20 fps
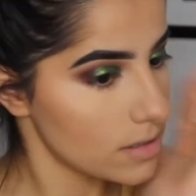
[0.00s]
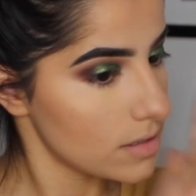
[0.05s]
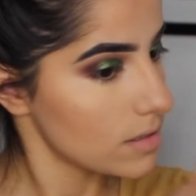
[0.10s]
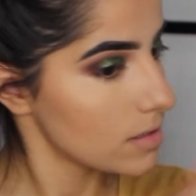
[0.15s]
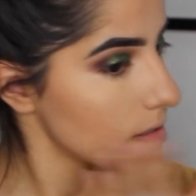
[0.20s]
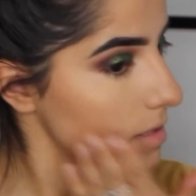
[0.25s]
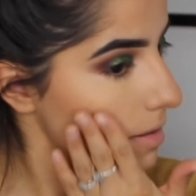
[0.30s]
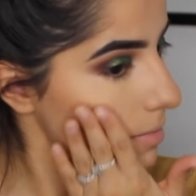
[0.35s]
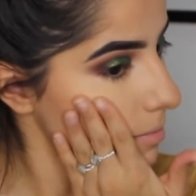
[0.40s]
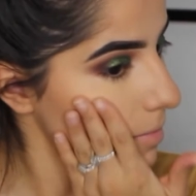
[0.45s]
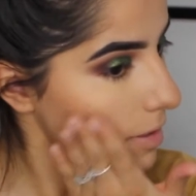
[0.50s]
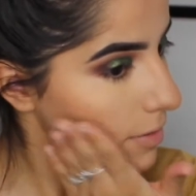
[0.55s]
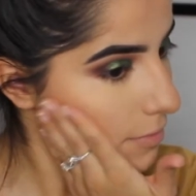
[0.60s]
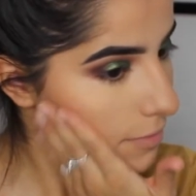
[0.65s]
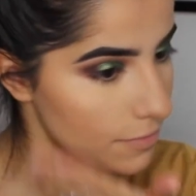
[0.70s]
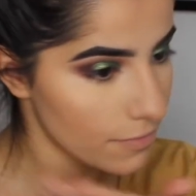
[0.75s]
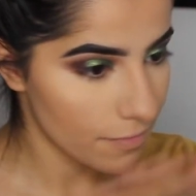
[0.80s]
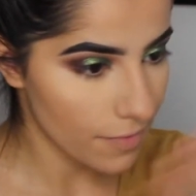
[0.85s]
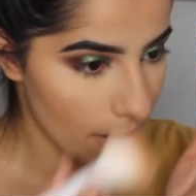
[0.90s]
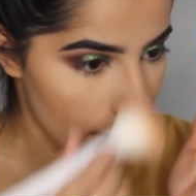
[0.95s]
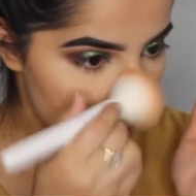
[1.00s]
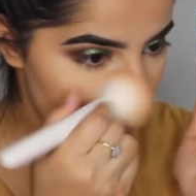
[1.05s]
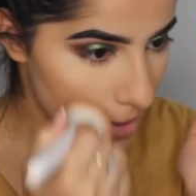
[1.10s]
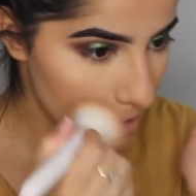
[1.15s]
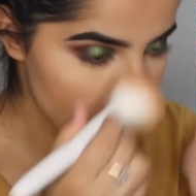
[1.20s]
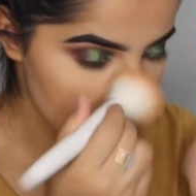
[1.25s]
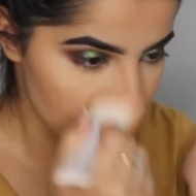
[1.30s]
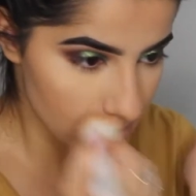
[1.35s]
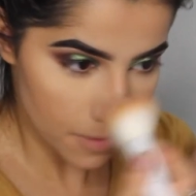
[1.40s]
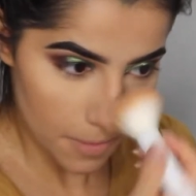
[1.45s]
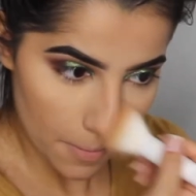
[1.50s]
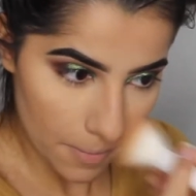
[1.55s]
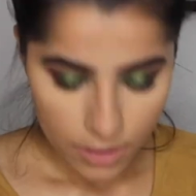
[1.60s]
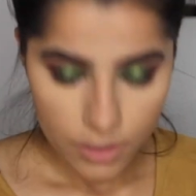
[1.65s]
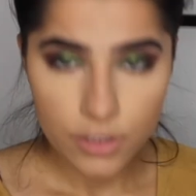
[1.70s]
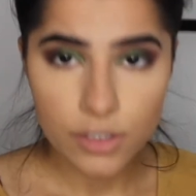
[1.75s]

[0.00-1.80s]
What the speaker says: Set my face.